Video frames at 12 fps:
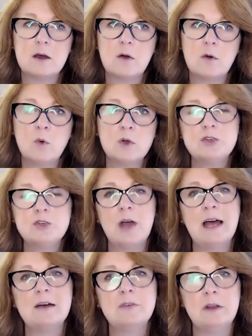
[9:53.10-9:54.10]
what you
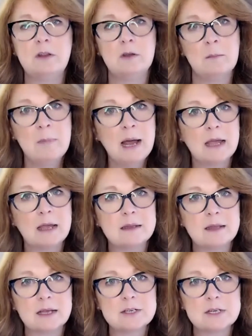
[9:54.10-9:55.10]
have in your mind,
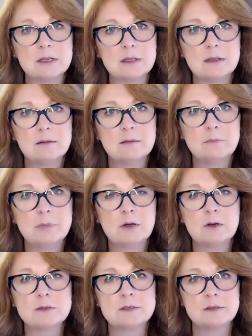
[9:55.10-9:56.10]
actually,
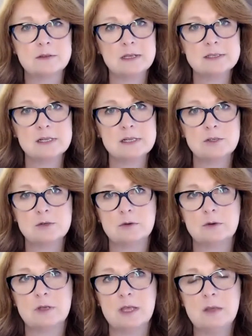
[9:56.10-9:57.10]
because the things that you
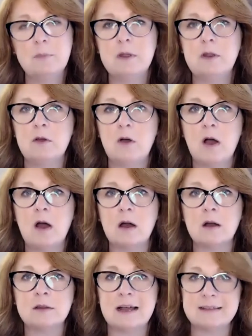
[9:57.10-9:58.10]
keep in your
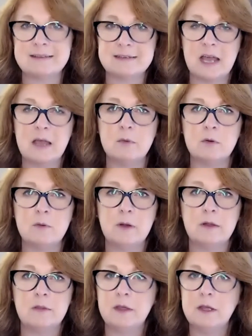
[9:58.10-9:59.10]
heart are stable,
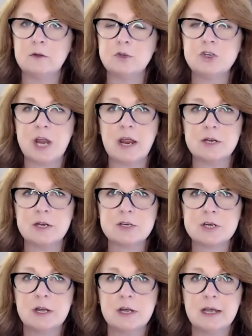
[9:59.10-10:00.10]
They don't
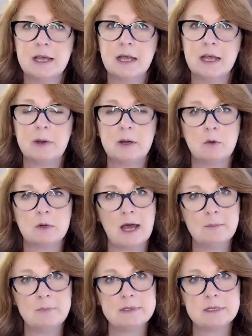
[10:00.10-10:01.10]
change. But what
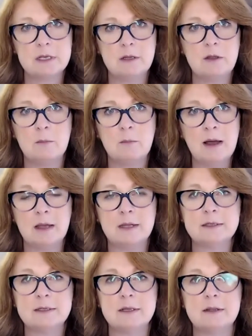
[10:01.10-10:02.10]
happens in your
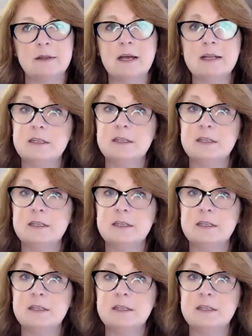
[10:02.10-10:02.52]
mind, that's a